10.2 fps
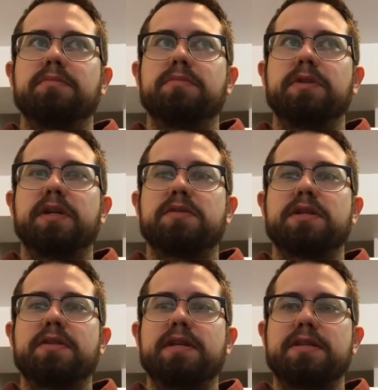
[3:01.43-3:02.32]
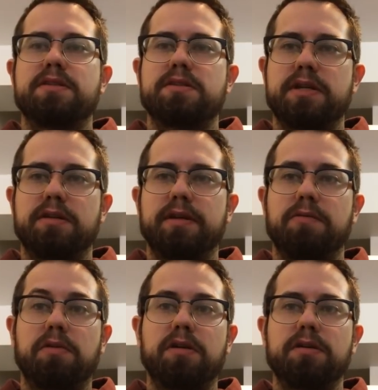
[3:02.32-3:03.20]
there's nothing necessarily
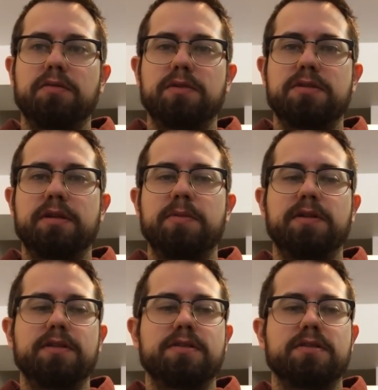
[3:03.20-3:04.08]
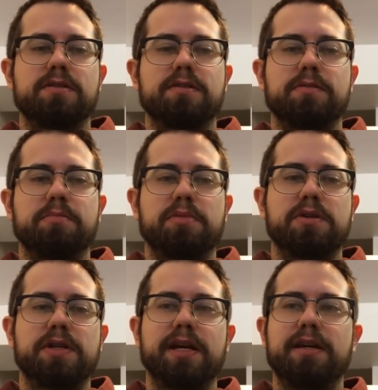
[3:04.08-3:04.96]
wrong with stimulants per
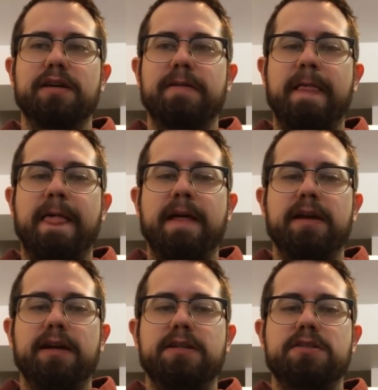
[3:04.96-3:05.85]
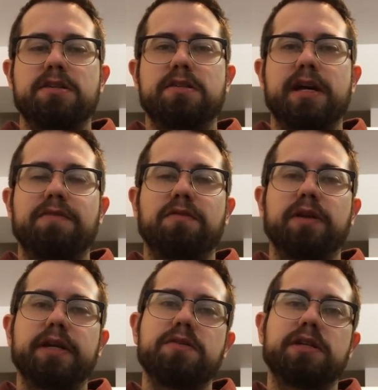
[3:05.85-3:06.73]
se. It's just that if we're
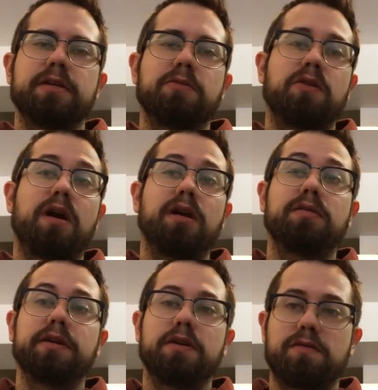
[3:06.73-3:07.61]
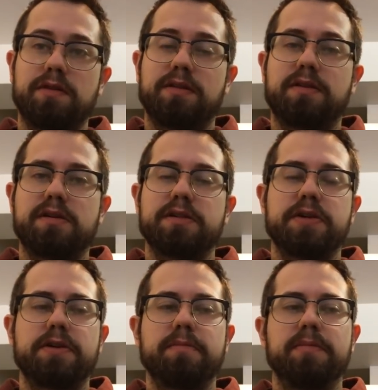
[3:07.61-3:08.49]
using them chronically over the long
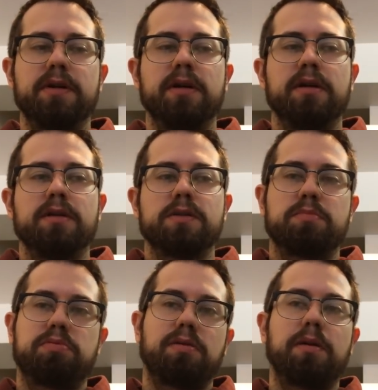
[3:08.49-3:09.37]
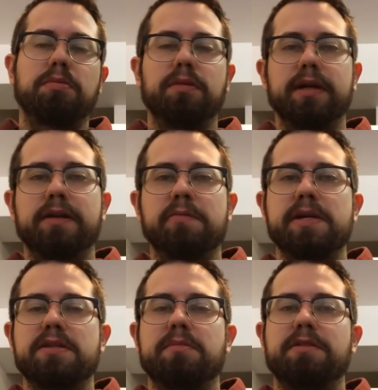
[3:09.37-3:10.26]
term, it's probably going to
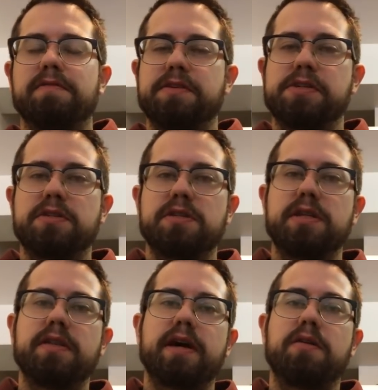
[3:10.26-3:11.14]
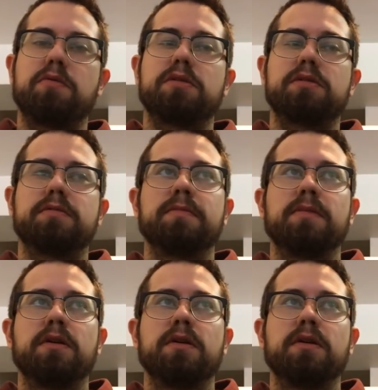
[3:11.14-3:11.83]
be some deficiency that will